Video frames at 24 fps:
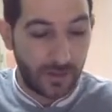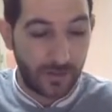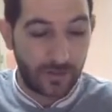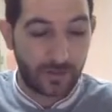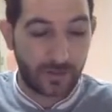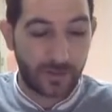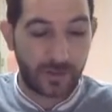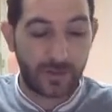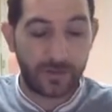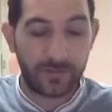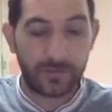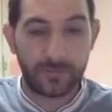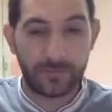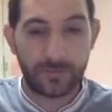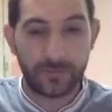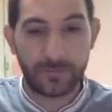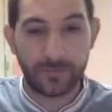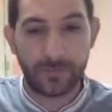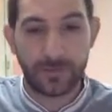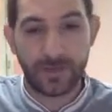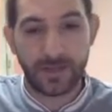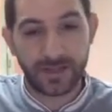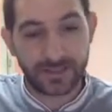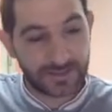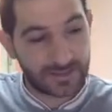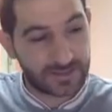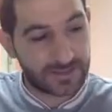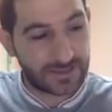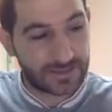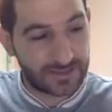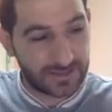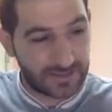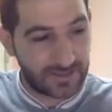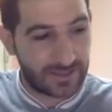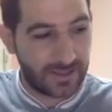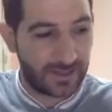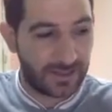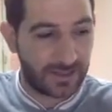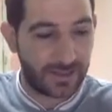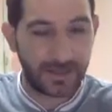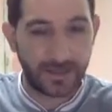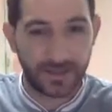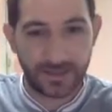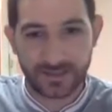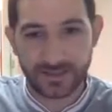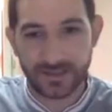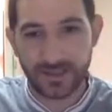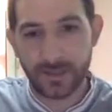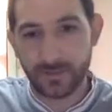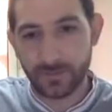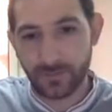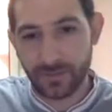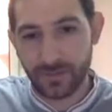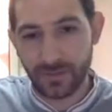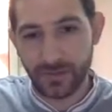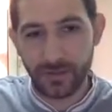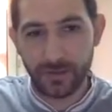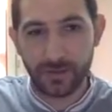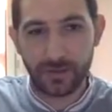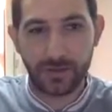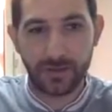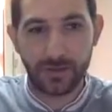Okay, let's take an example